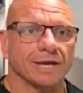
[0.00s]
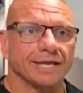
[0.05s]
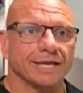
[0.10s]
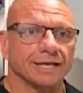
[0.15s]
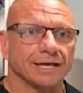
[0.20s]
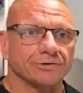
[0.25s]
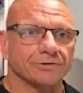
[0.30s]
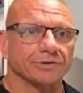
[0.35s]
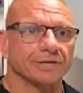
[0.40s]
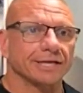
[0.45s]

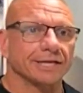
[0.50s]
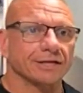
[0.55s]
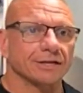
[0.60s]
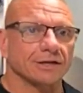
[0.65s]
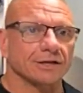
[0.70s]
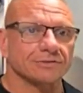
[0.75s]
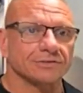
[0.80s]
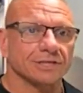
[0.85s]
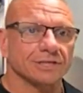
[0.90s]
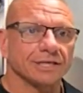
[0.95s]
weighing 100
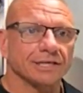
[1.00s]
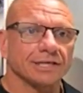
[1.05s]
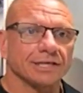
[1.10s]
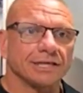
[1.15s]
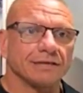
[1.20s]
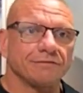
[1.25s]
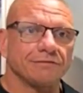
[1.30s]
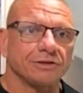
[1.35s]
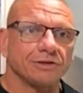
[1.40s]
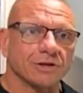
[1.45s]
kilos
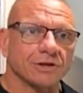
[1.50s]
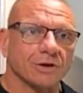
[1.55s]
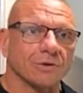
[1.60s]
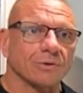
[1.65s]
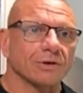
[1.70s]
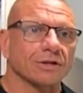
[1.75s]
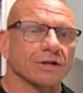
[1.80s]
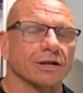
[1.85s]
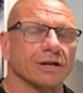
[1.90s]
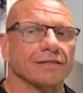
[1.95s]
if you know
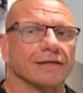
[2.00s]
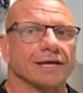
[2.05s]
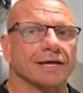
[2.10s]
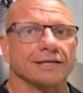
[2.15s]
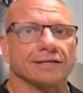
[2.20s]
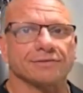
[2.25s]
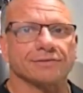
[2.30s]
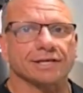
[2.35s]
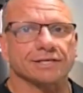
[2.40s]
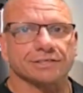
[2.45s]
a lot of
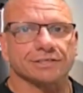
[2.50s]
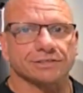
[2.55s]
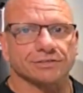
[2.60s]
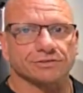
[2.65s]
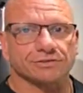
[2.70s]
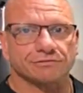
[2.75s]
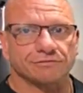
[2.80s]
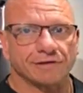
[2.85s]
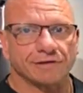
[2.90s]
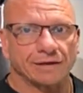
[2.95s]
that is actually
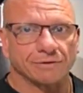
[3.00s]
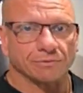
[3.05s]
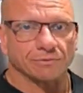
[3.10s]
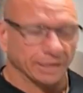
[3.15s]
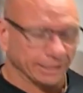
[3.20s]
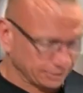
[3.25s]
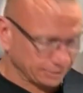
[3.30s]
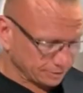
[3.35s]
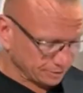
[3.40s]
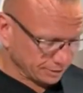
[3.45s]
just fat
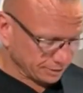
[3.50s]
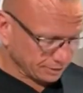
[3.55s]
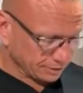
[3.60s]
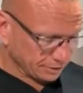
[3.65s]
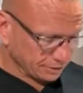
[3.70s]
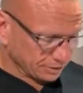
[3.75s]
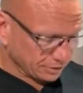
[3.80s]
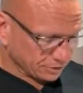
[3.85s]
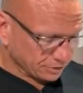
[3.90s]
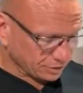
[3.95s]
weight.
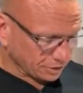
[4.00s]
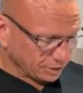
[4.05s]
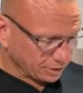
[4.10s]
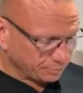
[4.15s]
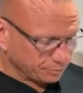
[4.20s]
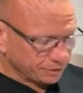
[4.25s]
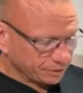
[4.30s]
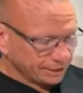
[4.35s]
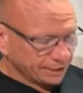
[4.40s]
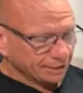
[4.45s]
So
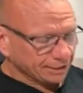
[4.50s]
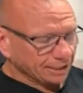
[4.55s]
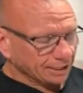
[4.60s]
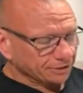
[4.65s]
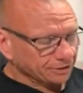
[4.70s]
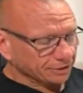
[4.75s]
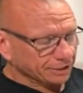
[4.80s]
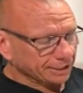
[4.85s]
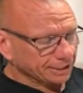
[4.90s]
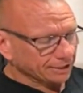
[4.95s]
I'm putting in
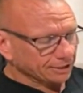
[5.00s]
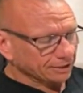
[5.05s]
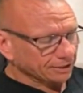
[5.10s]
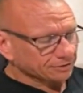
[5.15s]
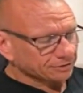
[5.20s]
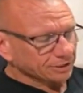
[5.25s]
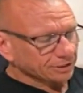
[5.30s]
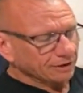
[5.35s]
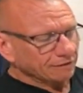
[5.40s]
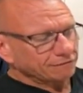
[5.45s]
100
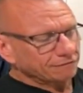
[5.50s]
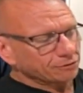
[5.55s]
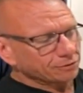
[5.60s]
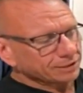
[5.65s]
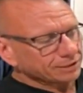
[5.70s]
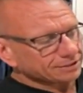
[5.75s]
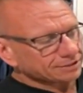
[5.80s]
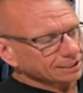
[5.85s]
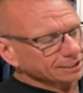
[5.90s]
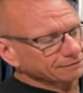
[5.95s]
kilos. So I got
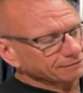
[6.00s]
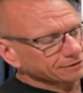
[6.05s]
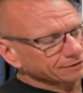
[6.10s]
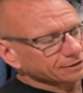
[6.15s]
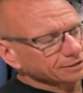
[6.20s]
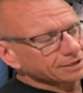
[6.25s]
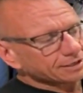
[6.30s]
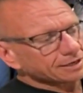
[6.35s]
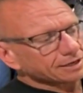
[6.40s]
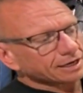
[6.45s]
47,
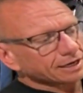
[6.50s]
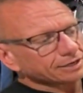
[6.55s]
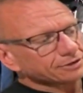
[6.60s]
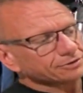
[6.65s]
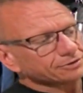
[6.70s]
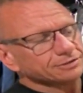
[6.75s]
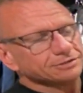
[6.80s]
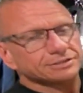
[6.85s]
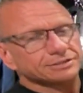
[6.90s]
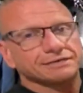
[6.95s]

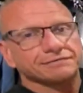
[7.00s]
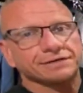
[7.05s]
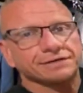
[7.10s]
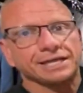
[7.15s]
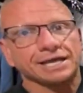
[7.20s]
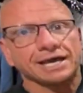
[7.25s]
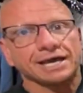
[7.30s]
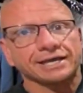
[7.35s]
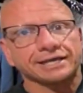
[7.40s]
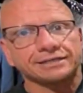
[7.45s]

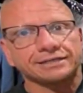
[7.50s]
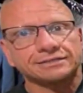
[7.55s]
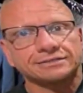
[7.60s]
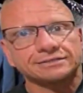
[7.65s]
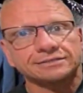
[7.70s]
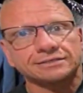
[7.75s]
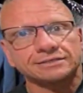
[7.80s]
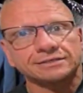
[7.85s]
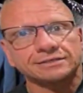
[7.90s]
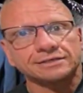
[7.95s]

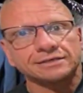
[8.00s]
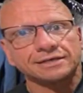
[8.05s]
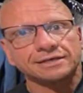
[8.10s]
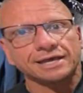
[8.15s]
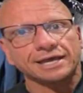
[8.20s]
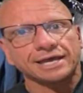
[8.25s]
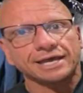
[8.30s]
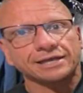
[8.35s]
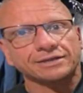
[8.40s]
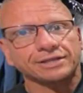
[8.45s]
178,
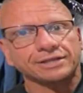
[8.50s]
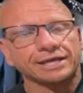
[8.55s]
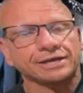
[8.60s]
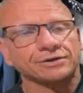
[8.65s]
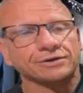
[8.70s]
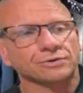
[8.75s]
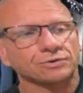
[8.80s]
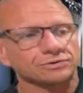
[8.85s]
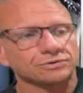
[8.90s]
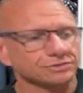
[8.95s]
and
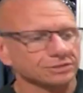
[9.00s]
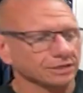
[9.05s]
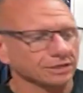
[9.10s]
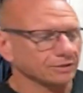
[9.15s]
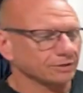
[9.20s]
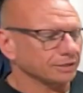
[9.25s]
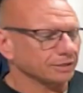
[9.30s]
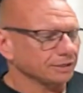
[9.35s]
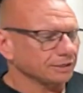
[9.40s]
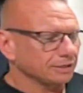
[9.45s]
then also
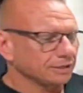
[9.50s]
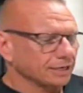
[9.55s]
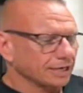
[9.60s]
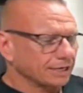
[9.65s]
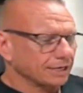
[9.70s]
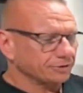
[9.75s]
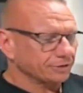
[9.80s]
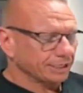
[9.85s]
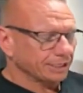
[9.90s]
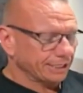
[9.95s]

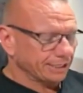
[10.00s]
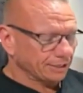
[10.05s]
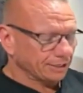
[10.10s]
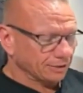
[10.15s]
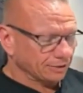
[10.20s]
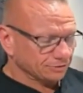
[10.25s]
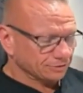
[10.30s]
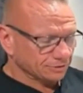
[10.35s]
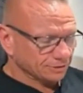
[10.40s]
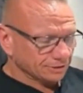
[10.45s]
100
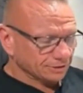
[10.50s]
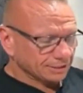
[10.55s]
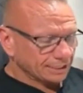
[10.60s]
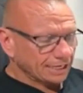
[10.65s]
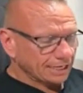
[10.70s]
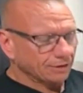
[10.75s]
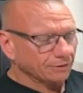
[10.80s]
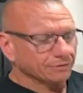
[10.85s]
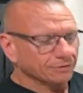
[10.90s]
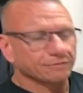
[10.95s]
kilos.
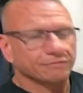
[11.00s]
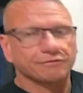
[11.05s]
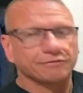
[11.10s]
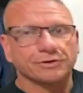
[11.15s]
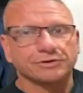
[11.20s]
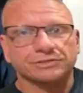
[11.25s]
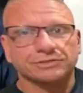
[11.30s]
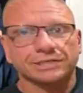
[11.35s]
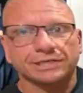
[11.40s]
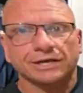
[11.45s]
Now, the
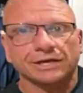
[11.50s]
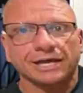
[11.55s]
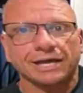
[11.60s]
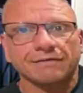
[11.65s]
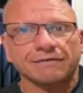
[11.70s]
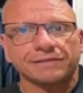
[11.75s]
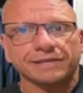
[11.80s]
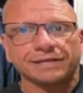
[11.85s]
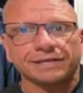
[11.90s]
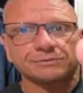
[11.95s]
first thing I
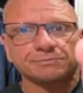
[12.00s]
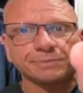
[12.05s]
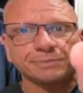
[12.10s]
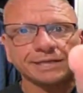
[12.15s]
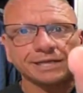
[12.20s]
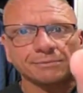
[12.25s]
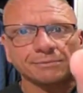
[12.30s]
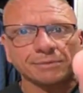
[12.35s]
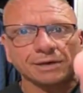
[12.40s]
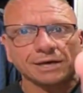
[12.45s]
have then is
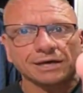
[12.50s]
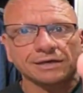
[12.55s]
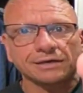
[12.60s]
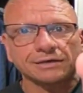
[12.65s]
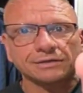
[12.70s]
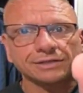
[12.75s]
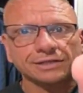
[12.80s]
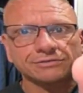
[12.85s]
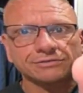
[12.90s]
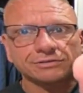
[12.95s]

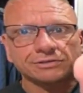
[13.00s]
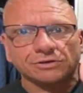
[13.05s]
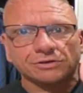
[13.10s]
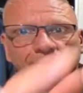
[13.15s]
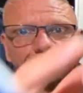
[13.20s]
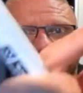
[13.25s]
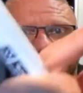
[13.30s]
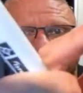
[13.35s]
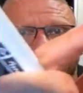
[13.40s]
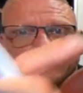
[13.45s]
BMR. That's the
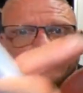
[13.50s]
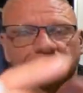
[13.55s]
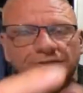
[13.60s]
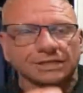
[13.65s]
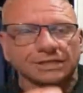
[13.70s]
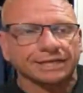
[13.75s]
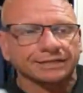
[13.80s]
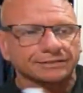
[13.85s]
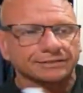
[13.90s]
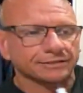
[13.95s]
dot there
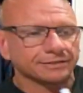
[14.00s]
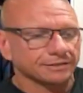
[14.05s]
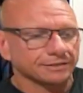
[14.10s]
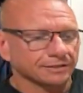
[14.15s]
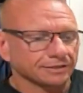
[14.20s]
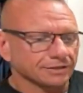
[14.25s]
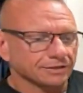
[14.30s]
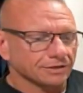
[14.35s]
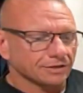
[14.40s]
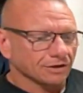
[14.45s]
selected.
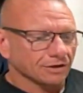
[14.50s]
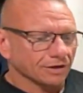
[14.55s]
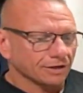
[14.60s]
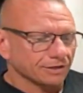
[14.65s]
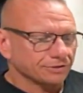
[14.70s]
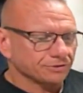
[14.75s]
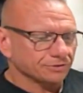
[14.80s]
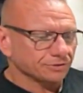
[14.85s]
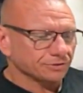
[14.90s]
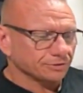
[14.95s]

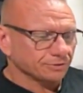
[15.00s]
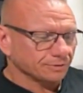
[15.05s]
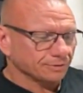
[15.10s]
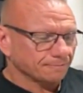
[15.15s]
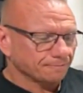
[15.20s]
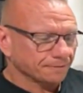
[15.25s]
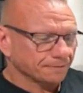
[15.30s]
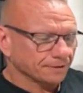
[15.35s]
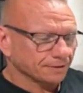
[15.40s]
I do